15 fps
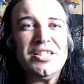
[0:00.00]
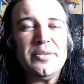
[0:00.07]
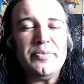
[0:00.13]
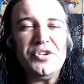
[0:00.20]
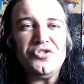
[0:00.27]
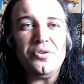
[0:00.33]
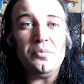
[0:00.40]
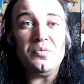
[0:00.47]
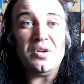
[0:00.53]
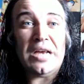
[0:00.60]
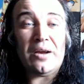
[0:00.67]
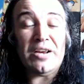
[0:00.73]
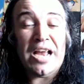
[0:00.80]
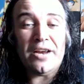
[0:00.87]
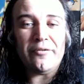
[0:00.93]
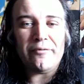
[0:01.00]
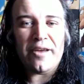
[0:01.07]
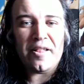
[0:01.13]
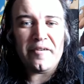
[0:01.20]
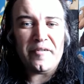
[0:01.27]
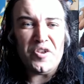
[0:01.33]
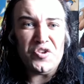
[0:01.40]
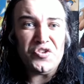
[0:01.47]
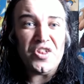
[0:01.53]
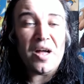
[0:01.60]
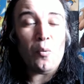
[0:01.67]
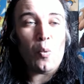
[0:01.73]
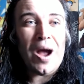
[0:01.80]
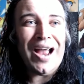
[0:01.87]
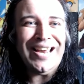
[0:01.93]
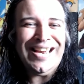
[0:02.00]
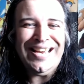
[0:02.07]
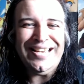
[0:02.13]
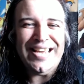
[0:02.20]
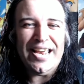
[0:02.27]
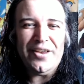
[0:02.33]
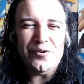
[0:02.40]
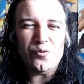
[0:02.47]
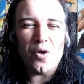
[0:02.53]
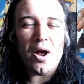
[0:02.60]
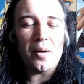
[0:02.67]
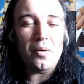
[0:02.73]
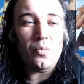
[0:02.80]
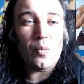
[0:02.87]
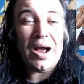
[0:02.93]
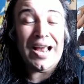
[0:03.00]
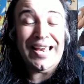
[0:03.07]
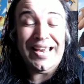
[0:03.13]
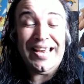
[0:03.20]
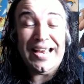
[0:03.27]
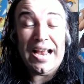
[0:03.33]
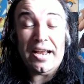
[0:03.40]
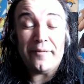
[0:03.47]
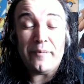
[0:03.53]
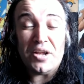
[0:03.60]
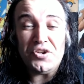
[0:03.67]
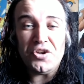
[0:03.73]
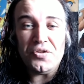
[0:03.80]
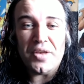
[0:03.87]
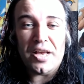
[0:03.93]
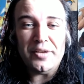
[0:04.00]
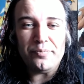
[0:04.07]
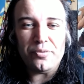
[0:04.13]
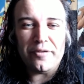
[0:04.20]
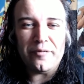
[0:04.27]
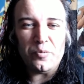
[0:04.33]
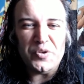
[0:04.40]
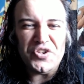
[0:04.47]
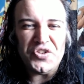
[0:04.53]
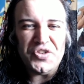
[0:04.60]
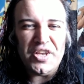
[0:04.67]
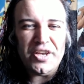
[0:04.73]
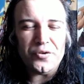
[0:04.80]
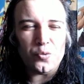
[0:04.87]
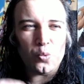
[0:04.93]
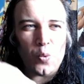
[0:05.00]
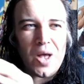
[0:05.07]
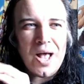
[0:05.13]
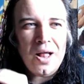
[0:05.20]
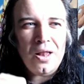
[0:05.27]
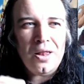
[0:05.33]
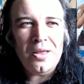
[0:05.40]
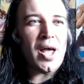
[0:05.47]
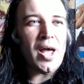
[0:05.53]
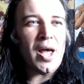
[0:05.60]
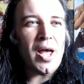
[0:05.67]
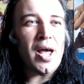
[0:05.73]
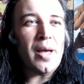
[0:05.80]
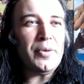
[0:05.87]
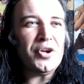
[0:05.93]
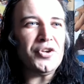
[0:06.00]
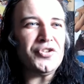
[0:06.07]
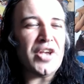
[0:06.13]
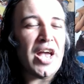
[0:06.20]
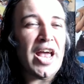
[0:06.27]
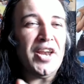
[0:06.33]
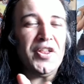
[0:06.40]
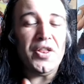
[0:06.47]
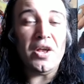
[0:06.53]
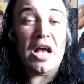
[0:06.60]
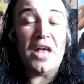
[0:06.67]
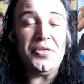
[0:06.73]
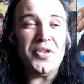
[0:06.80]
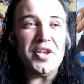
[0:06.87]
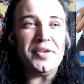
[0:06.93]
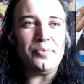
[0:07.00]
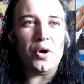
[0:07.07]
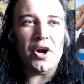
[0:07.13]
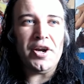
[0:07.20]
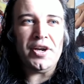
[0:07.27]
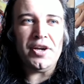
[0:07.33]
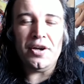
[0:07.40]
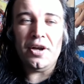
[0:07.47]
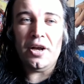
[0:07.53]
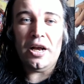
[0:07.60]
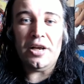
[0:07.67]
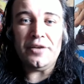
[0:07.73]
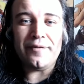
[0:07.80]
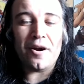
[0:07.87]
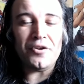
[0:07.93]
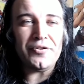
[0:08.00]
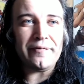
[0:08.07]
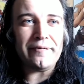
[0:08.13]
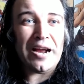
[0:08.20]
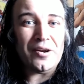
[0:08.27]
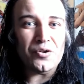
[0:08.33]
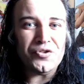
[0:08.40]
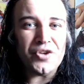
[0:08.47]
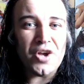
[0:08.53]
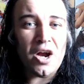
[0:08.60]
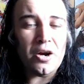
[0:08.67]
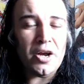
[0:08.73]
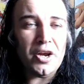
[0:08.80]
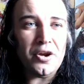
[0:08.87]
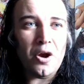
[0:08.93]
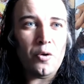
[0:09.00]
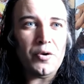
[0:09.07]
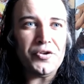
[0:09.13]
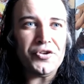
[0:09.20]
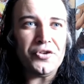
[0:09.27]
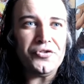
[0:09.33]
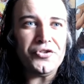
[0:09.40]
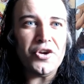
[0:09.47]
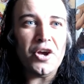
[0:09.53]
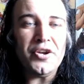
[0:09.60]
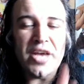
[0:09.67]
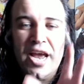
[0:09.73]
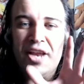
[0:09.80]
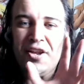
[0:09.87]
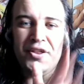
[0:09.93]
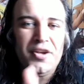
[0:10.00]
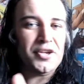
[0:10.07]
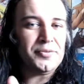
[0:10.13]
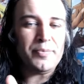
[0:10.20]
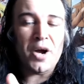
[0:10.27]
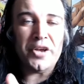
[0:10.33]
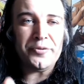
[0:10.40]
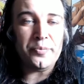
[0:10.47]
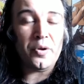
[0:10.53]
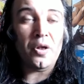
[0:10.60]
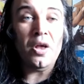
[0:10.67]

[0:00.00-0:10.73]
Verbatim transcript: to be some kind of relevance to that. Why he name dropped, why he kind of mentioned that his brother was a D as well there, because any at this point, as far as the final saga and Oda is concerned, anything is possible.